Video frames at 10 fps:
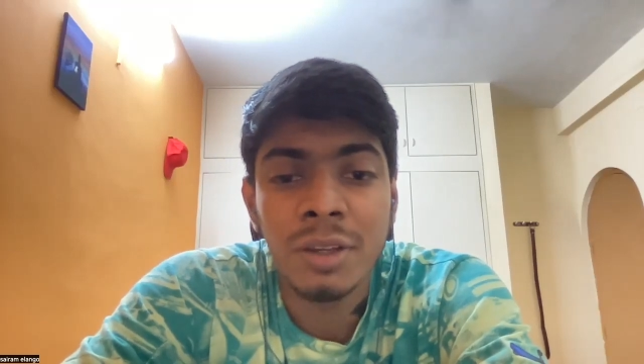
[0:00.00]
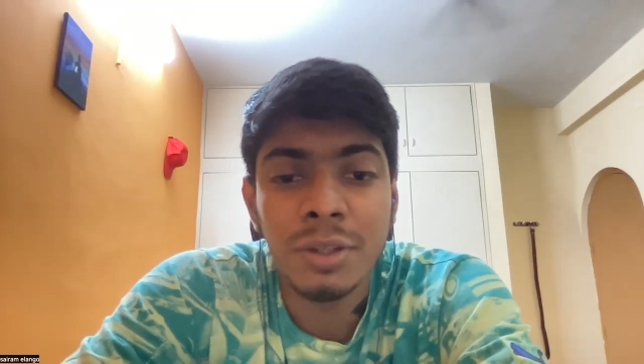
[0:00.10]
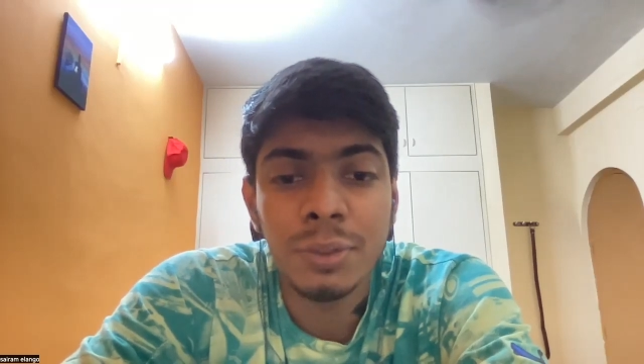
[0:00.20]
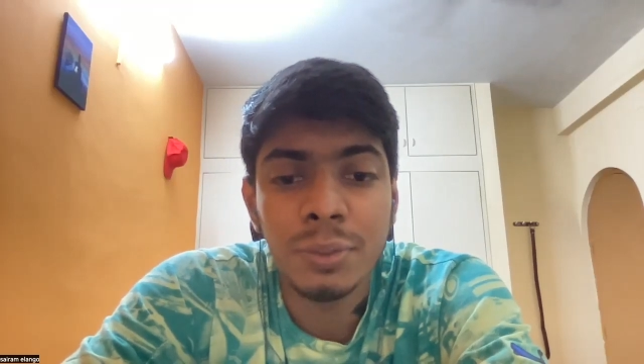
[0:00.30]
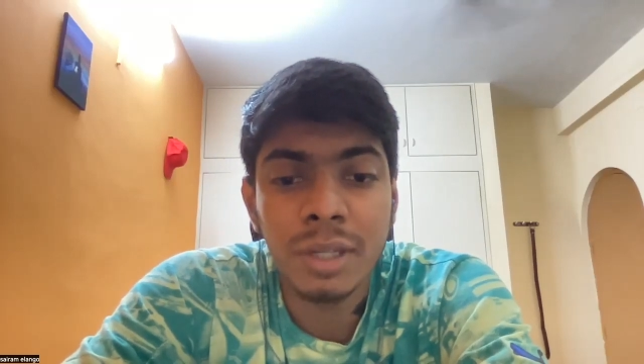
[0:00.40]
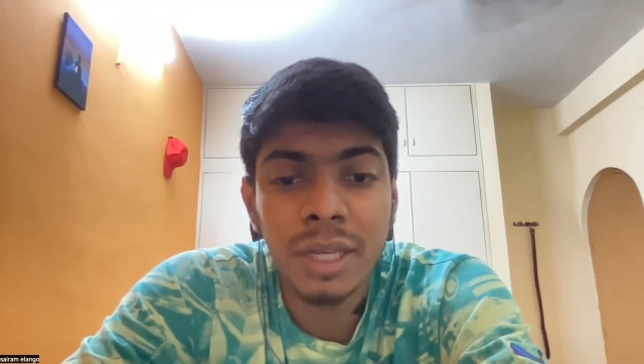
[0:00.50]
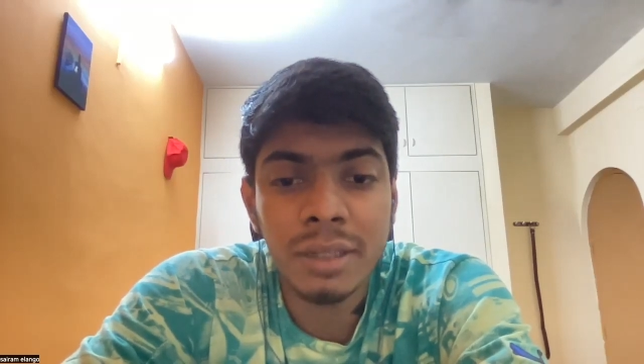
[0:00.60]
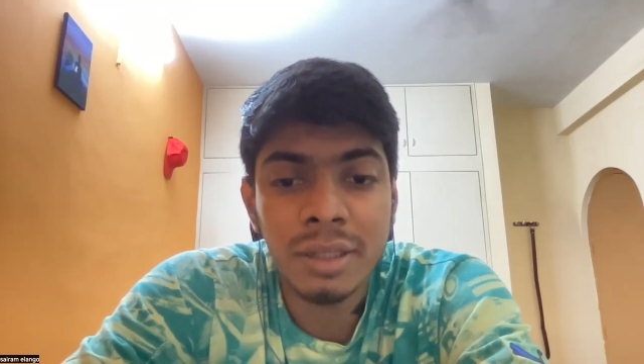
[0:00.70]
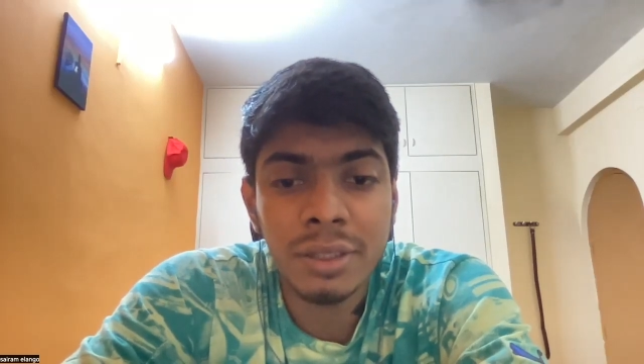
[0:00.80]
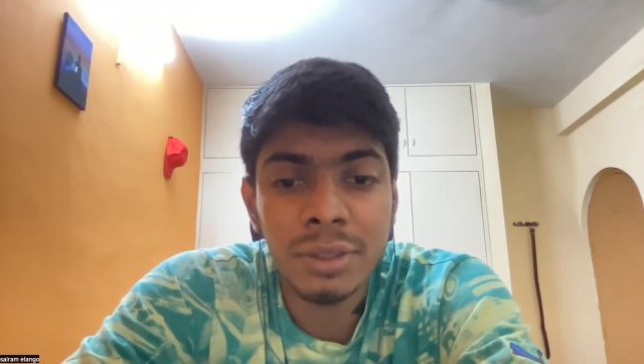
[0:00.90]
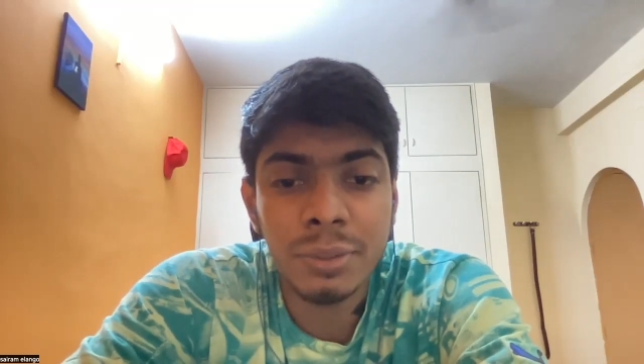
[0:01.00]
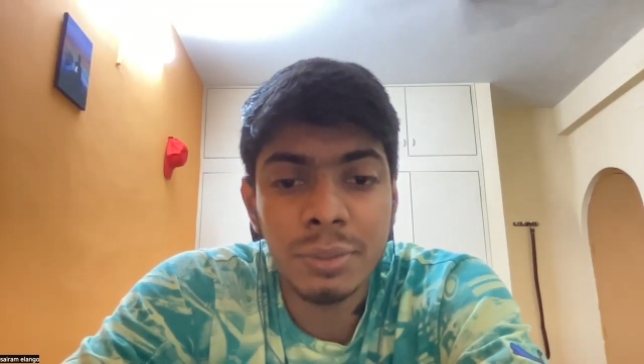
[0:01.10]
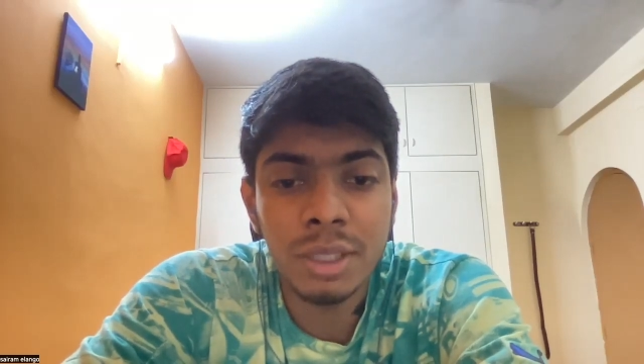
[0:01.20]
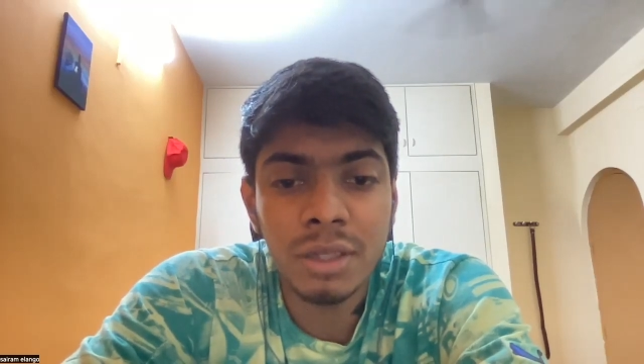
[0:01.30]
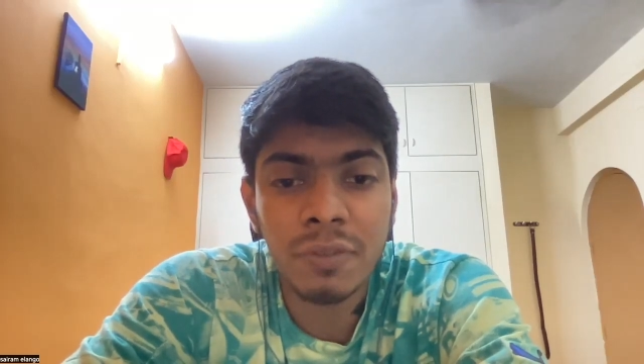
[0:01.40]
you will get the
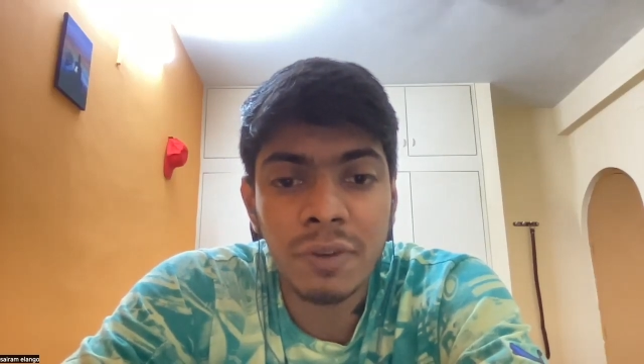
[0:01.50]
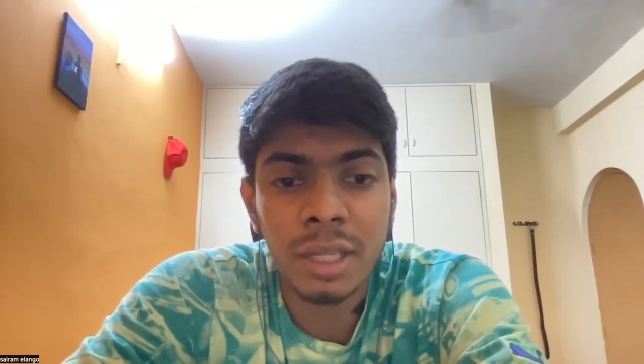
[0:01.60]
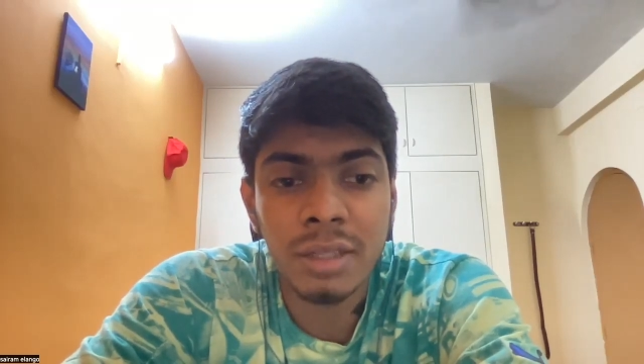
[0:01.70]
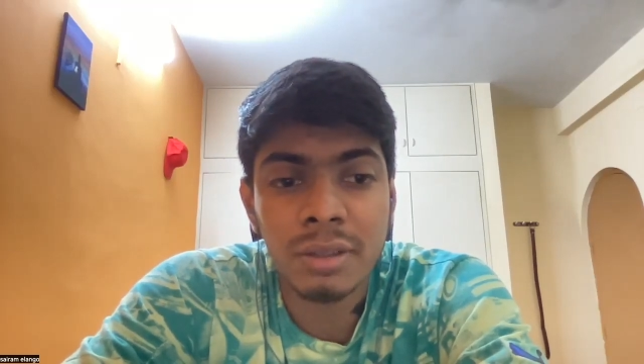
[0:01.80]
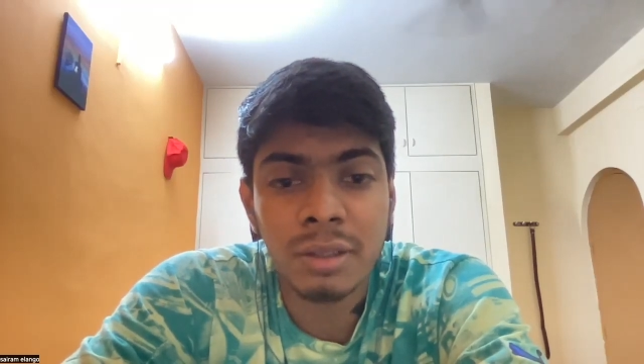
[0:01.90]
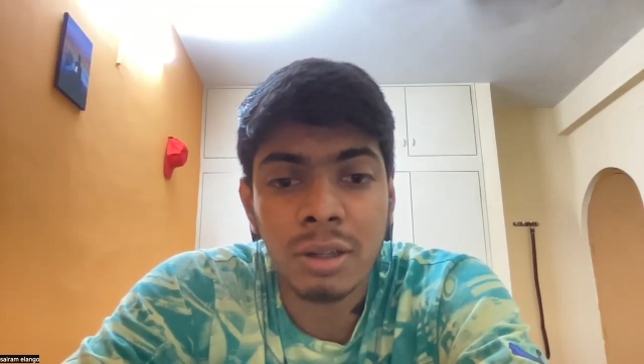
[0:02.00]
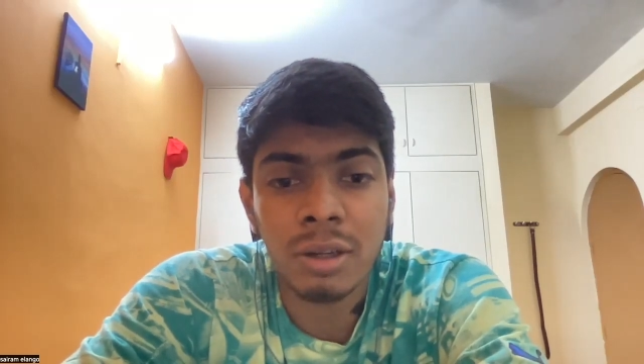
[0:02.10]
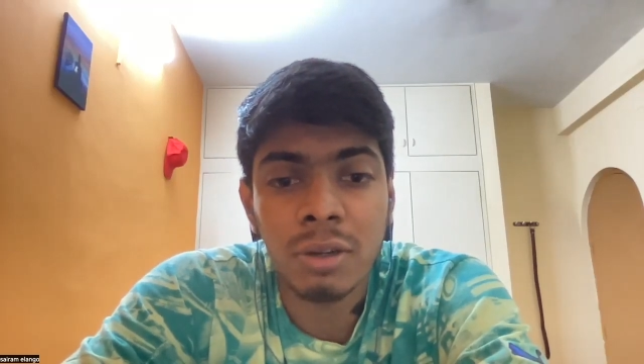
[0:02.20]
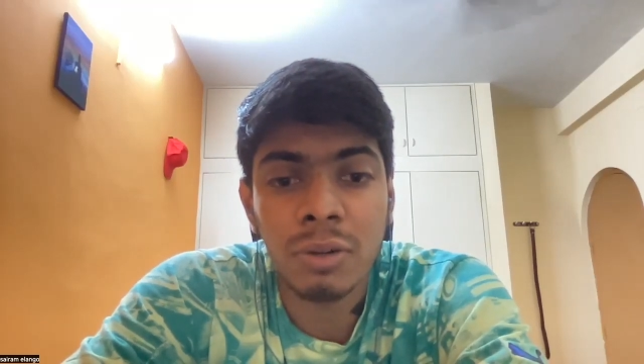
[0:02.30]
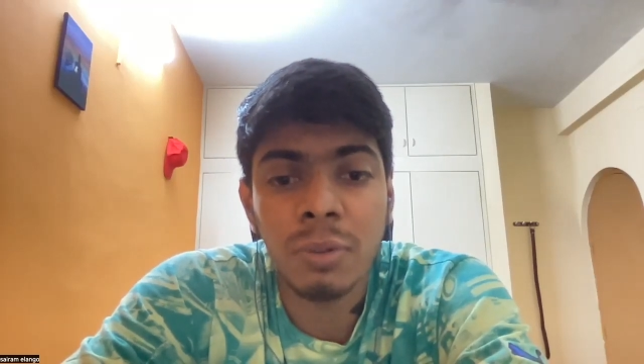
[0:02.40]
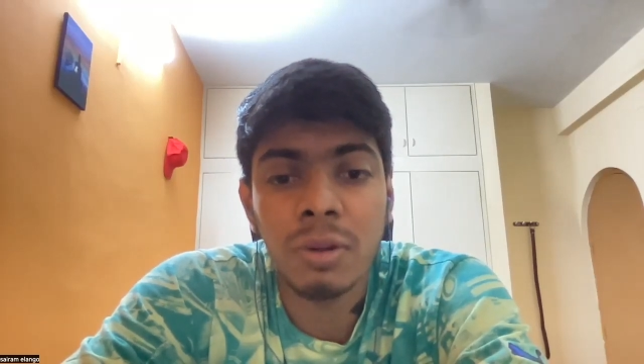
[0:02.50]
unit files along